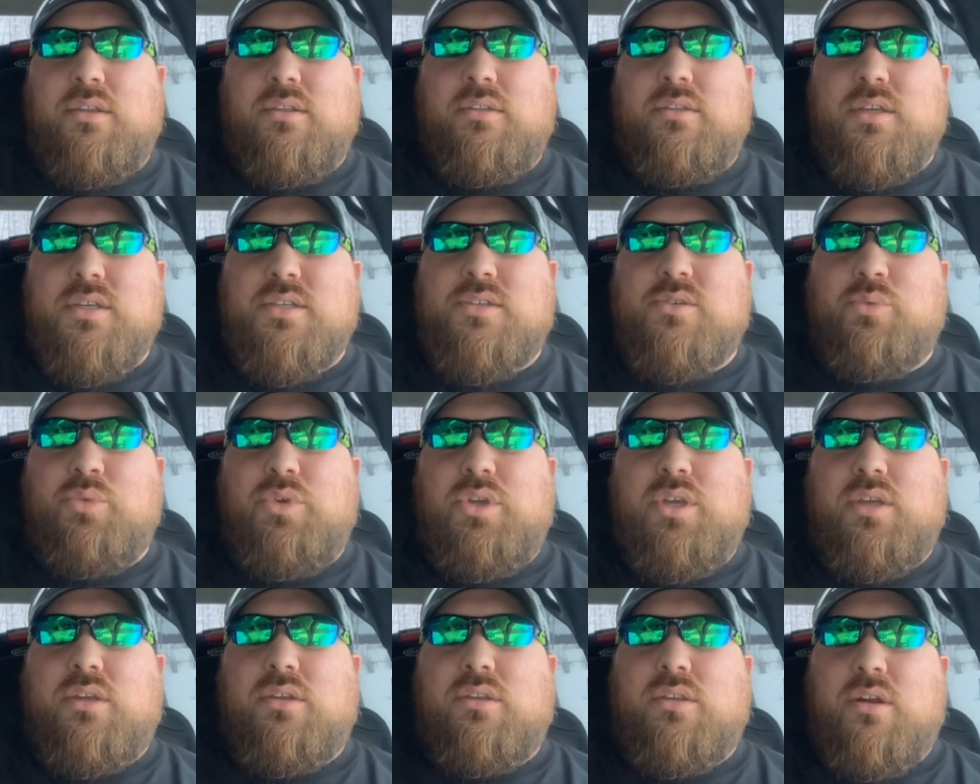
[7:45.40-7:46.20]
This
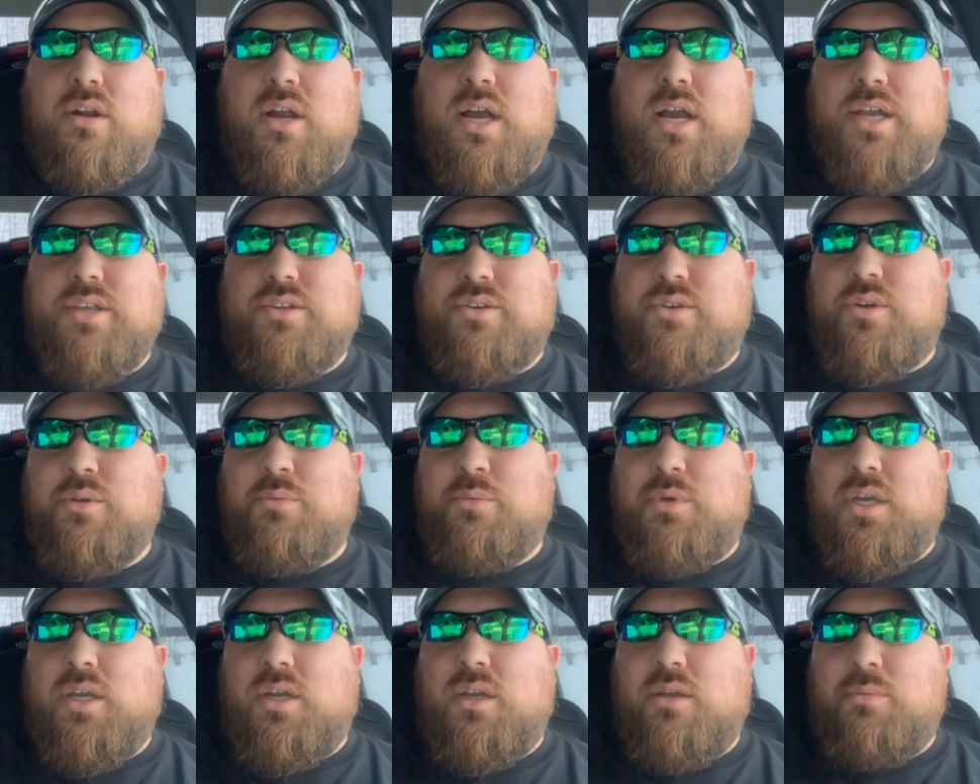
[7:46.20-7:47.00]
week they're Ice
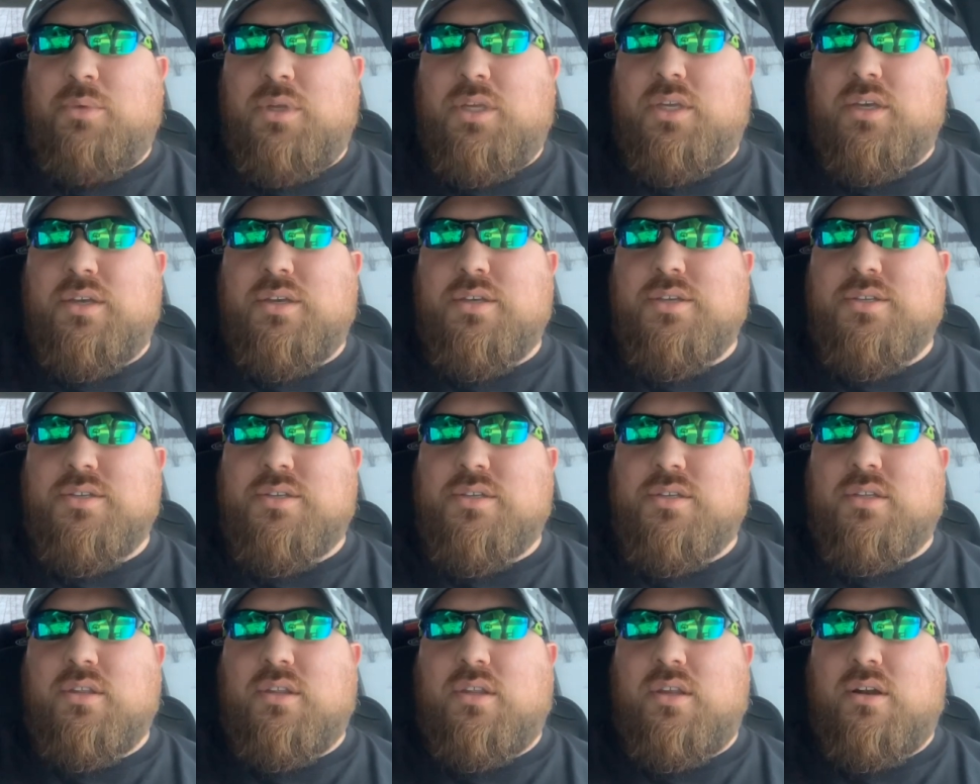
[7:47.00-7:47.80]
Cream Kitty
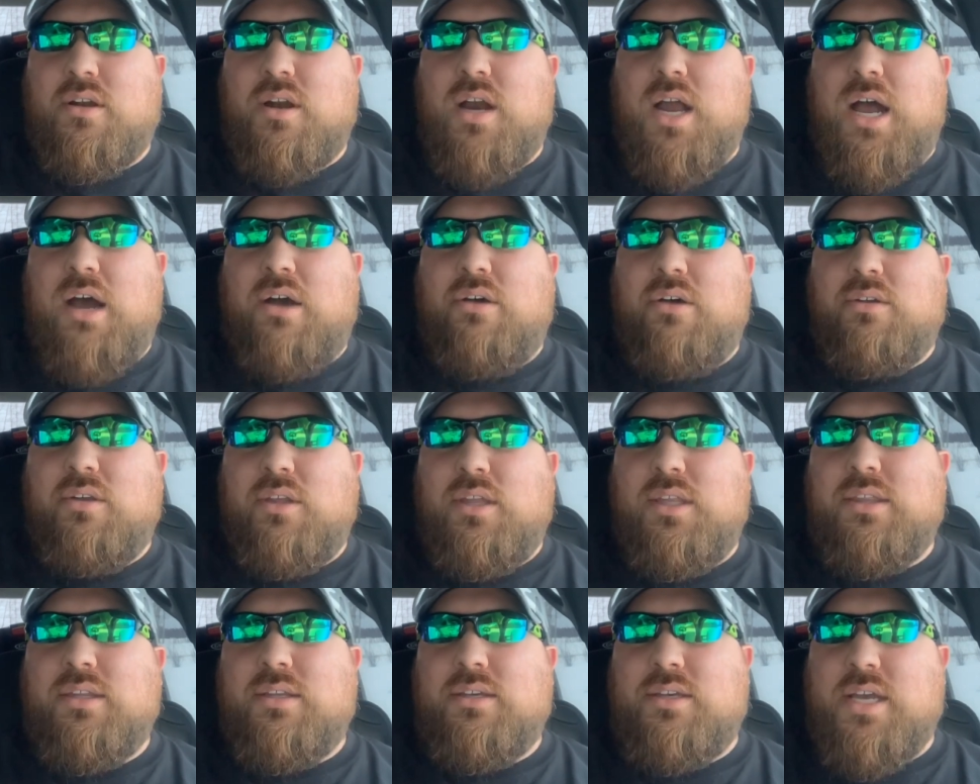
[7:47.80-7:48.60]
because they're out
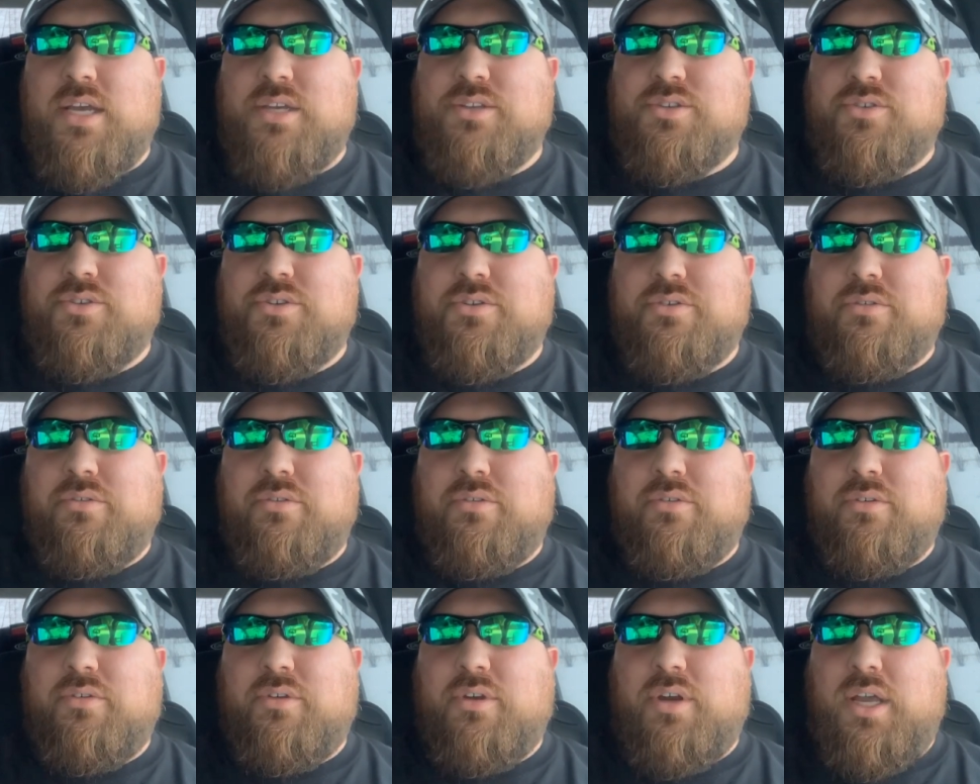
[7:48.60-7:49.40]
in the desert
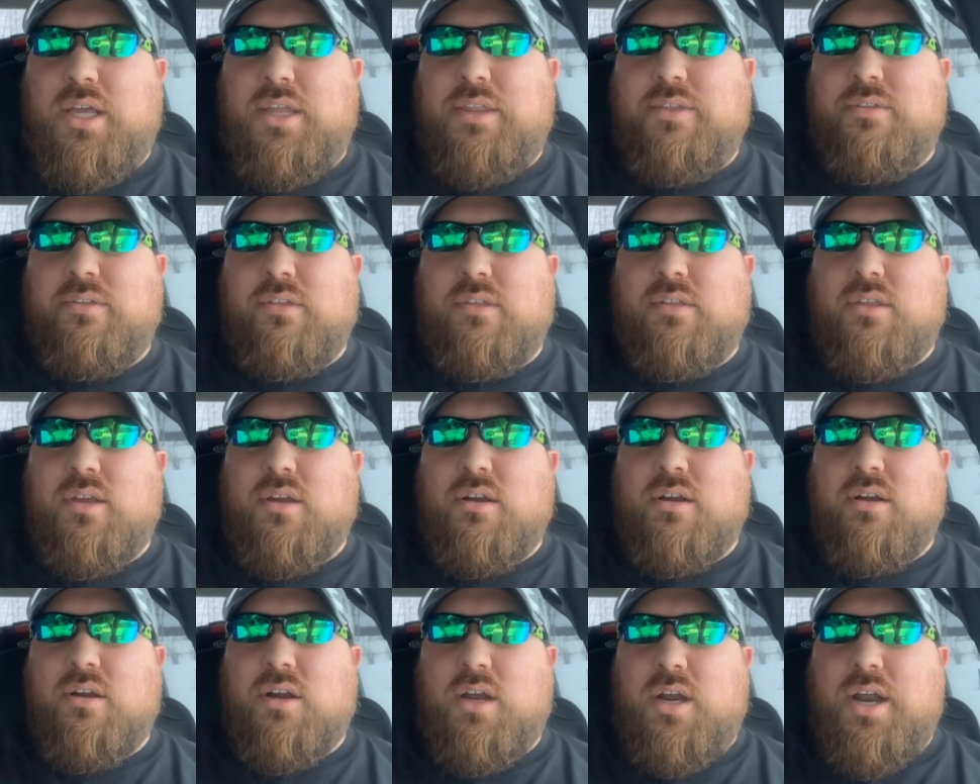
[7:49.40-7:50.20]
and
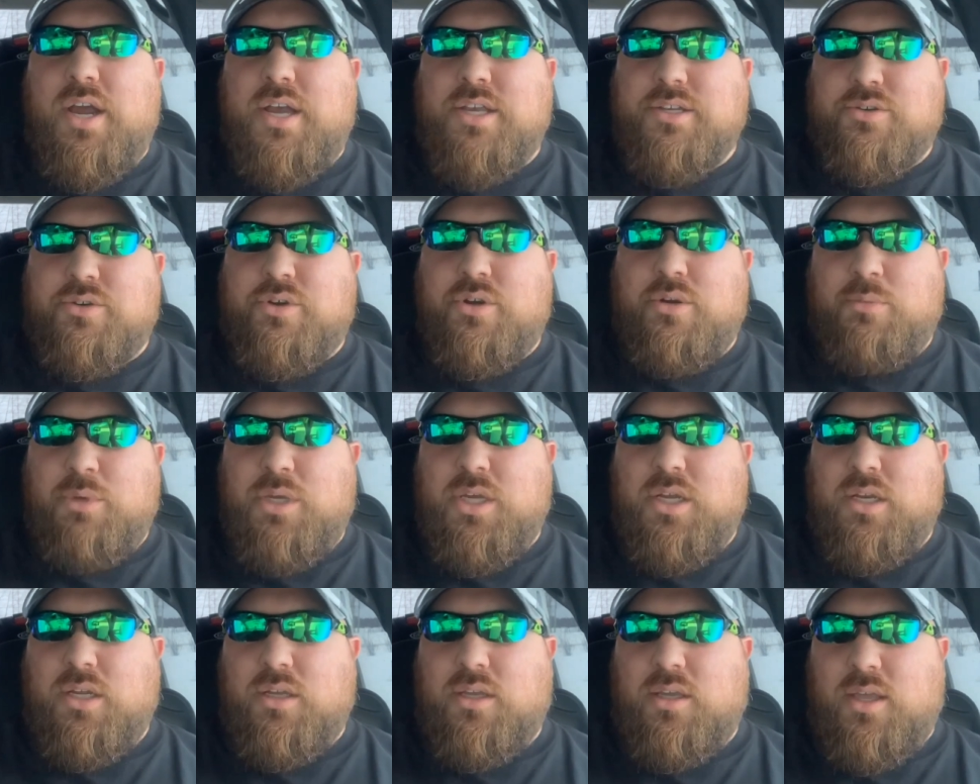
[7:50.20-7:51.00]
they're an ice cream
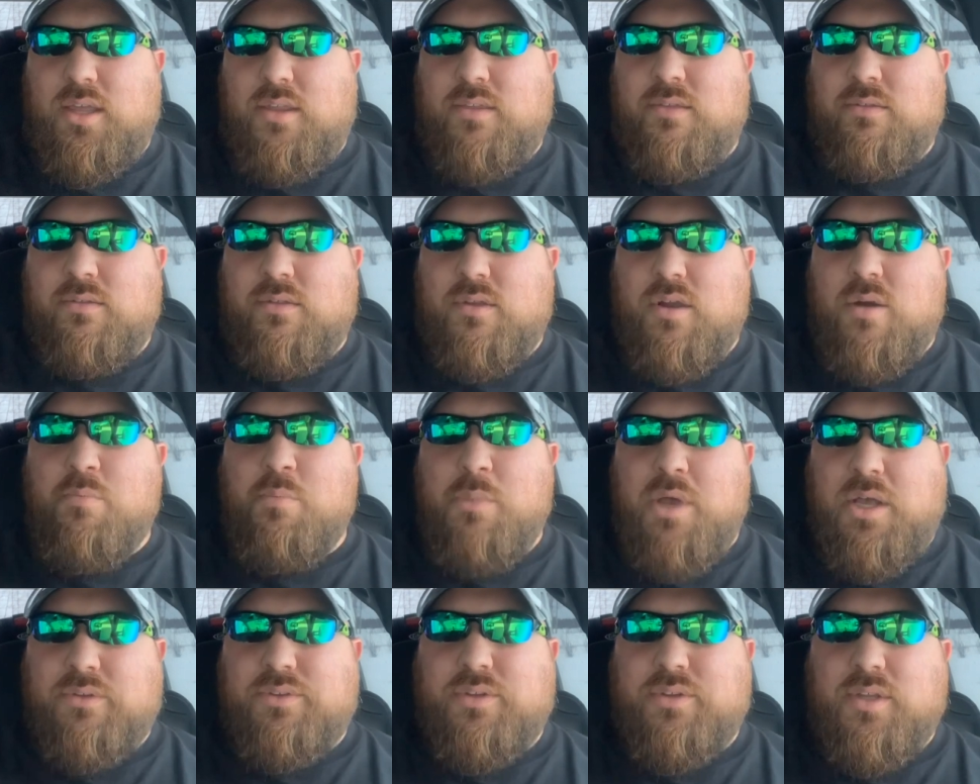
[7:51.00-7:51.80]
kitty and they're
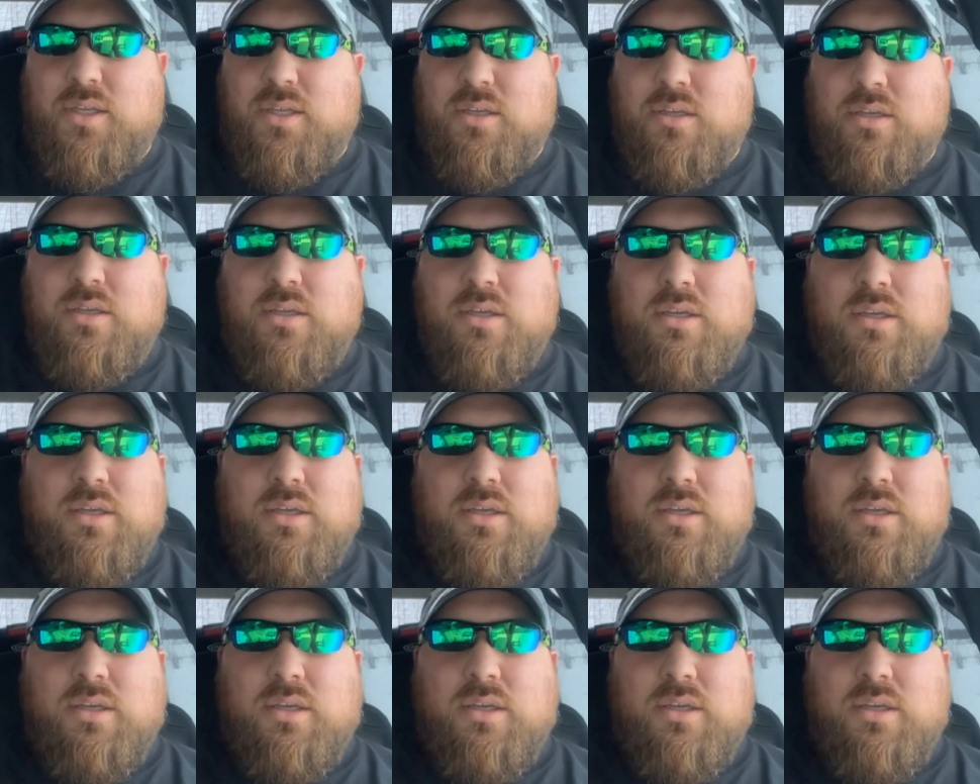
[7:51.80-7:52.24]
melting.